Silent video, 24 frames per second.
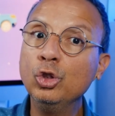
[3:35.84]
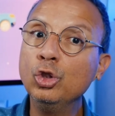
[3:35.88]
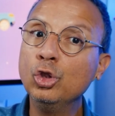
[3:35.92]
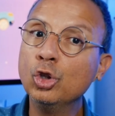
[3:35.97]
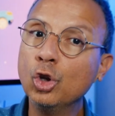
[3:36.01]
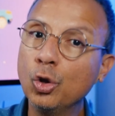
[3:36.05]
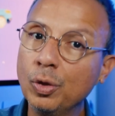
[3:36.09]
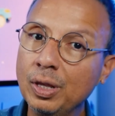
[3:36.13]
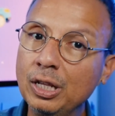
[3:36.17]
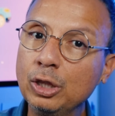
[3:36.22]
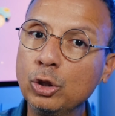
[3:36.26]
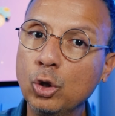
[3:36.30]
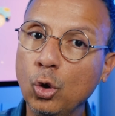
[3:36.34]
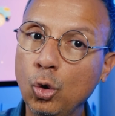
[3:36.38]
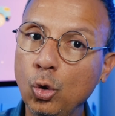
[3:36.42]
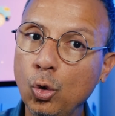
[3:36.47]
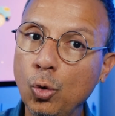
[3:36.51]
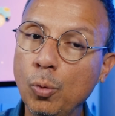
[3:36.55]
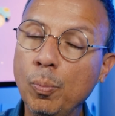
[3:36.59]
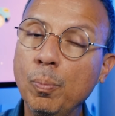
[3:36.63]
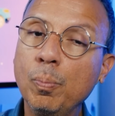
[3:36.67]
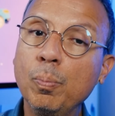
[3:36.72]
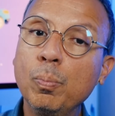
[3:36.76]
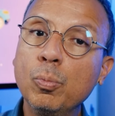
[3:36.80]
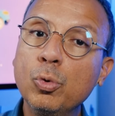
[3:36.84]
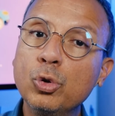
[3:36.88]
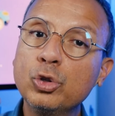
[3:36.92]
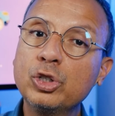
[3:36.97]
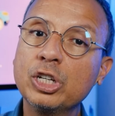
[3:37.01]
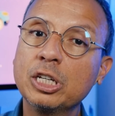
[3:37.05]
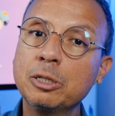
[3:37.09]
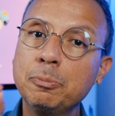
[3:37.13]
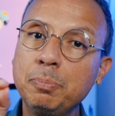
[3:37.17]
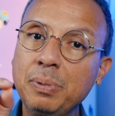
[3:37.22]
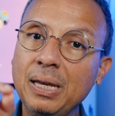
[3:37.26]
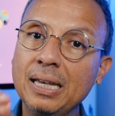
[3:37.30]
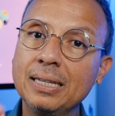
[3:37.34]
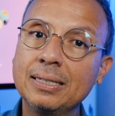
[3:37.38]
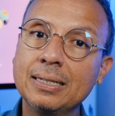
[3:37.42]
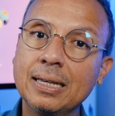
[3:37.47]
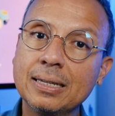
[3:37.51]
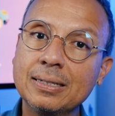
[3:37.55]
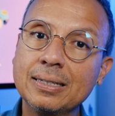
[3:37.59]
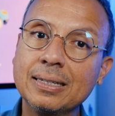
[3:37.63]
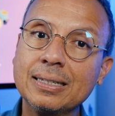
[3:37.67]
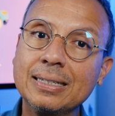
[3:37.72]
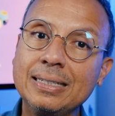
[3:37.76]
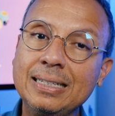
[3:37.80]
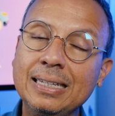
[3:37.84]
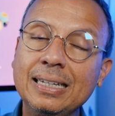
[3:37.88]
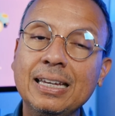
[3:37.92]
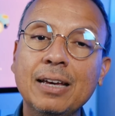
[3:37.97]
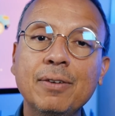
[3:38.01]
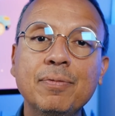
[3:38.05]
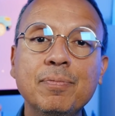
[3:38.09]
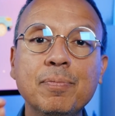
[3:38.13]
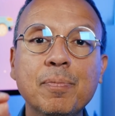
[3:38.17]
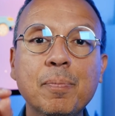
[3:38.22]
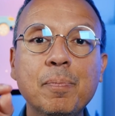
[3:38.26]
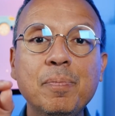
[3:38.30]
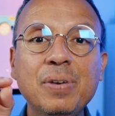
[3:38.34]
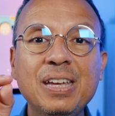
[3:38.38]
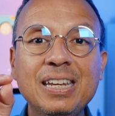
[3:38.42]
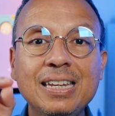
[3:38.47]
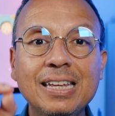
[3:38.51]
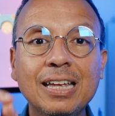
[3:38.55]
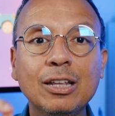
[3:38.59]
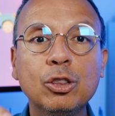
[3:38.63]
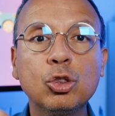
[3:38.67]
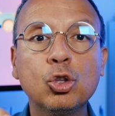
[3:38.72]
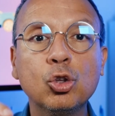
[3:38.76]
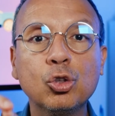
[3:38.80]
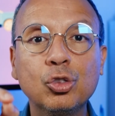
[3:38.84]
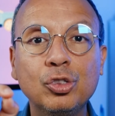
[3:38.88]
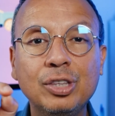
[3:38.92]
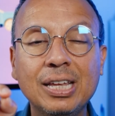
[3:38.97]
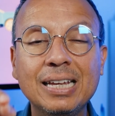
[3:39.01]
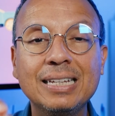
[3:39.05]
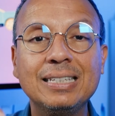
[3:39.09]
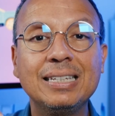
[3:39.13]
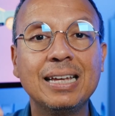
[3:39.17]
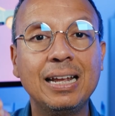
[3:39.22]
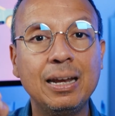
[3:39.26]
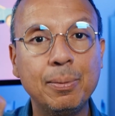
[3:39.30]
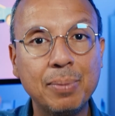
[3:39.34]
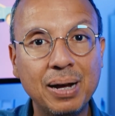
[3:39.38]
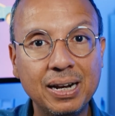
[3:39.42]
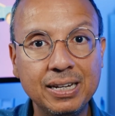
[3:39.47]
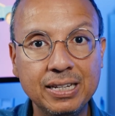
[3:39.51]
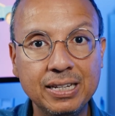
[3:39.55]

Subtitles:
Not entirely. Many parts still come from Germany, which could